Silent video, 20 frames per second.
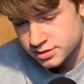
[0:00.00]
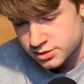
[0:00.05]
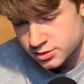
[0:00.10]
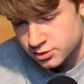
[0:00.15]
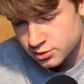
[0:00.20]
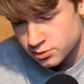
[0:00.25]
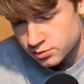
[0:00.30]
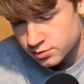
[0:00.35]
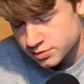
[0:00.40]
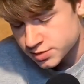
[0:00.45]

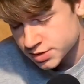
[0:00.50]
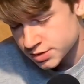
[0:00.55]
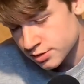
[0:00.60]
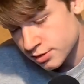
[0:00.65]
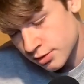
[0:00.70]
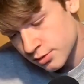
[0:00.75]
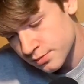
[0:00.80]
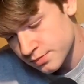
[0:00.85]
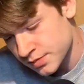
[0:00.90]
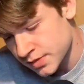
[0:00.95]
tube.
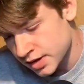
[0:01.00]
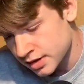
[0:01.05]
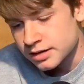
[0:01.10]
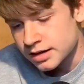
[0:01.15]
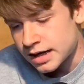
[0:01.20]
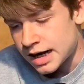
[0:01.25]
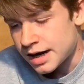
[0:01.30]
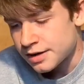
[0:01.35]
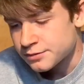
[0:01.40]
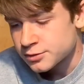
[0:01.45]
So
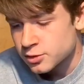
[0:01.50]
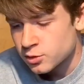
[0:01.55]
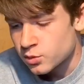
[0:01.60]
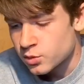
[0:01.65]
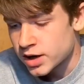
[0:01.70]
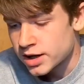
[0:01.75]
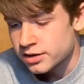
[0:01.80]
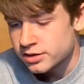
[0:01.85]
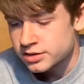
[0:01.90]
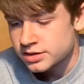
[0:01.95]
after
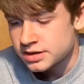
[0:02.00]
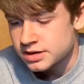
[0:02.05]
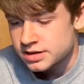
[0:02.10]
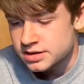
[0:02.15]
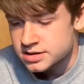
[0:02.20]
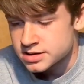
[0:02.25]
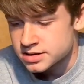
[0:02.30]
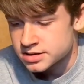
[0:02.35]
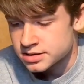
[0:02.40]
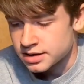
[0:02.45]
wearing
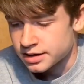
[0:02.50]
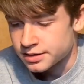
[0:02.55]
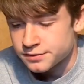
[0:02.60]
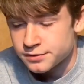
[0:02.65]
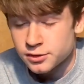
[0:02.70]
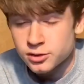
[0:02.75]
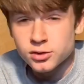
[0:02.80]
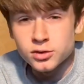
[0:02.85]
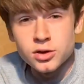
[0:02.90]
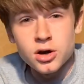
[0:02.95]
these like
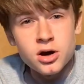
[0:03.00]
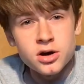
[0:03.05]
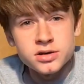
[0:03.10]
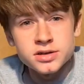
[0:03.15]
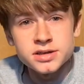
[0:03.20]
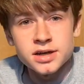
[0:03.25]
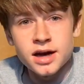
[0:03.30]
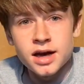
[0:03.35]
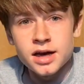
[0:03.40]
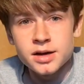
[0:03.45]
for a long
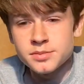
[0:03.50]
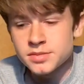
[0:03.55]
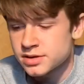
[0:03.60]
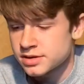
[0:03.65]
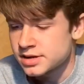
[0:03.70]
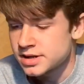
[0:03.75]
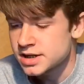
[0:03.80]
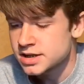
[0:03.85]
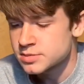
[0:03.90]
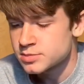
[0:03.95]
time,
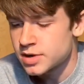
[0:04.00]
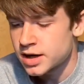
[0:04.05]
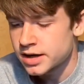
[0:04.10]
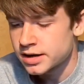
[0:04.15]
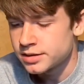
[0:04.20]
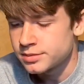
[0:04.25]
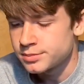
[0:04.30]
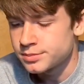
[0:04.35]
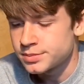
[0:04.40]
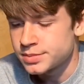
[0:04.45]
these
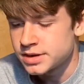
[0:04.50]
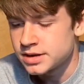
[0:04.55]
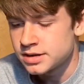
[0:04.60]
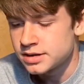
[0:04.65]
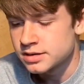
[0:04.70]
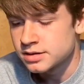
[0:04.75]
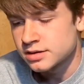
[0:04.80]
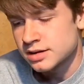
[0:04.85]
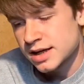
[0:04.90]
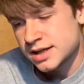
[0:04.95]
might
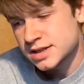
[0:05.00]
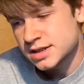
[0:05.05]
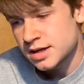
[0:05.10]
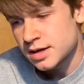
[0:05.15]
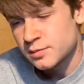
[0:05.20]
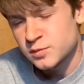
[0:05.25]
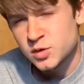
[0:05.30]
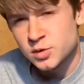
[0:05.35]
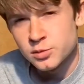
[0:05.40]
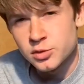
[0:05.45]
be less
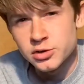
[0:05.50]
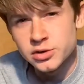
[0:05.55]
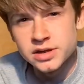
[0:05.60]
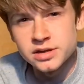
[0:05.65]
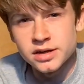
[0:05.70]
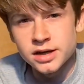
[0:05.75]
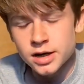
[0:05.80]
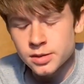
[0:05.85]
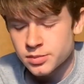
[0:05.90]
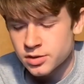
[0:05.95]
comfortable than
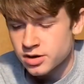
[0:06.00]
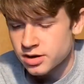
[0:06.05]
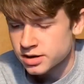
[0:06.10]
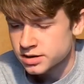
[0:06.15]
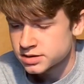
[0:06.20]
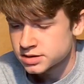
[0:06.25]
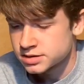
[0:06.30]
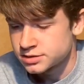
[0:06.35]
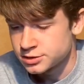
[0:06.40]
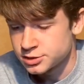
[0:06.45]
the
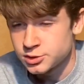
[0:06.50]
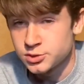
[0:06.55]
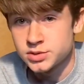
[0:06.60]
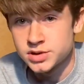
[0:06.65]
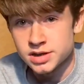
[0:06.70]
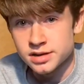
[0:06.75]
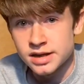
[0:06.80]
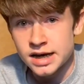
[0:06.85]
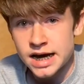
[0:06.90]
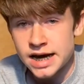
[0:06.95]
AirPods due
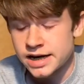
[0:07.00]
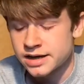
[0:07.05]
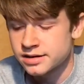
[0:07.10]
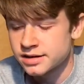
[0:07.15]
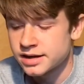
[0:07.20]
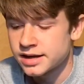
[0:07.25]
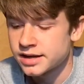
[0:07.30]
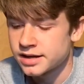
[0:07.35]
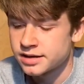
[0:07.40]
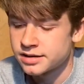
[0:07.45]
to that
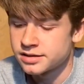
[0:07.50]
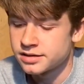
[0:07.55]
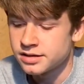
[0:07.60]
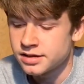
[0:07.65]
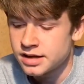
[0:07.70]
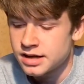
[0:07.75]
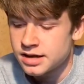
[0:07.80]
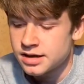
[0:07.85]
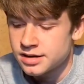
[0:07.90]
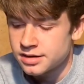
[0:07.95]
and
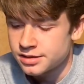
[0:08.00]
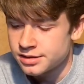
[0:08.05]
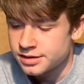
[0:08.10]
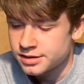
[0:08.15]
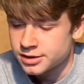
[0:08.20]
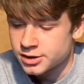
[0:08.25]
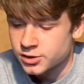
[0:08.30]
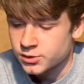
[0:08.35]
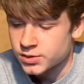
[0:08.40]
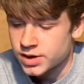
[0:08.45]

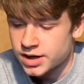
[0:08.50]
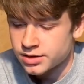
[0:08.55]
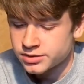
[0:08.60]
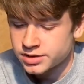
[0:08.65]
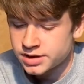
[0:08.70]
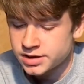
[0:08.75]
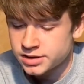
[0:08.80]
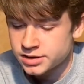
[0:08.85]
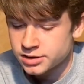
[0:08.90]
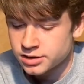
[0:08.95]
the around
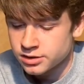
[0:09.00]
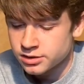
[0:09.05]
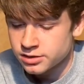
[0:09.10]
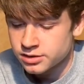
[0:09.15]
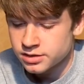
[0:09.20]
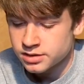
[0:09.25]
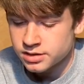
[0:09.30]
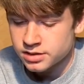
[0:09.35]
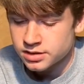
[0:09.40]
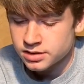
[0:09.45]
the
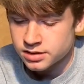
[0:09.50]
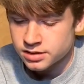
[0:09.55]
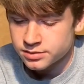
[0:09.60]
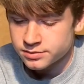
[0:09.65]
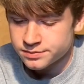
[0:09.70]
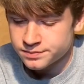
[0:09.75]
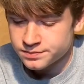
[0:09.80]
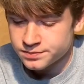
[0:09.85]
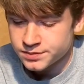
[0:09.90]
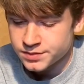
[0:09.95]
ear
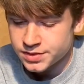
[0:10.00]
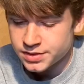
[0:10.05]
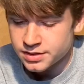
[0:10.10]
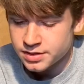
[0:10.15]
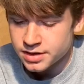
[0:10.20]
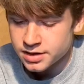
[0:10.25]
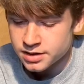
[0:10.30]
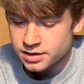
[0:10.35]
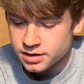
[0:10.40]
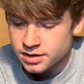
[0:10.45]

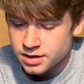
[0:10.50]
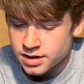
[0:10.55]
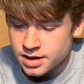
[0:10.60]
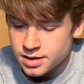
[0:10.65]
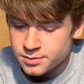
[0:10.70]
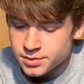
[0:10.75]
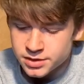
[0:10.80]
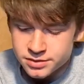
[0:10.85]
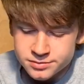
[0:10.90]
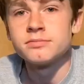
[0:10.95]
thing.
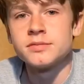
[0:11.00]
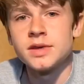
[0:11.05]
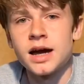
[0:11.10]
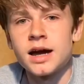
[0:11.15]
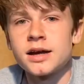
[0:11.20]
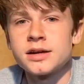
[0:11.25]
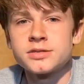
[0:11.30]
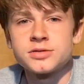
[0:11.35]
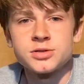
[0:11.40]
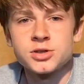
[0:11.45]
But
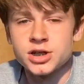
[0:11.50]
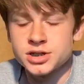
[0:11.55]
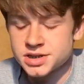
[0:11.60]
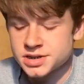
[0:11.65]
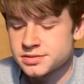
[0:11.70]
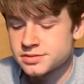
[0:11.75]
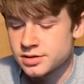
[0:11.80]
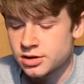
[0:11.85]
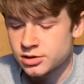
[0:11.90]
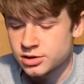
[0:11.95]
I
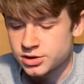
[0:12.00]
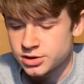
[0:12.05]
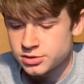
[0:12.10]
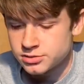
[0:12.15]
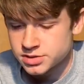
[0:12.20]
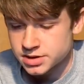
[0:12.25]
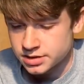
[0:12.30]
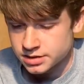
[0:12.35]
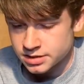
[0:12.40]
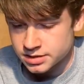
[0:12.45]
just started
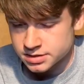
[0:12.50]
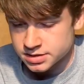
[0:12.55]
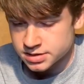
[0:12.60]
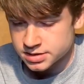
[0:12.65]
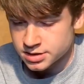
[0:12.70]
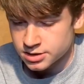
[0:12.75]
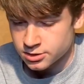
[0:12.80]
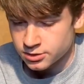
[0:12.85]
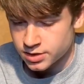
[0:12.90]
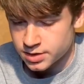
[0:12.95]
using these,
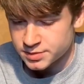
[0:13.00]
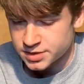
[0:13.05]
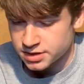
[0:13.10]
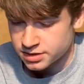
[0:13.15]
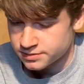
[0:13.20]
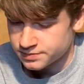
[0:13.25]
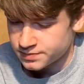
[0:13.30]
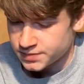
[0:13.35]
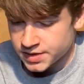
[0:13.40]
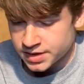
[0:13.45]
so I
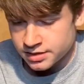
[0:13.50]
mean,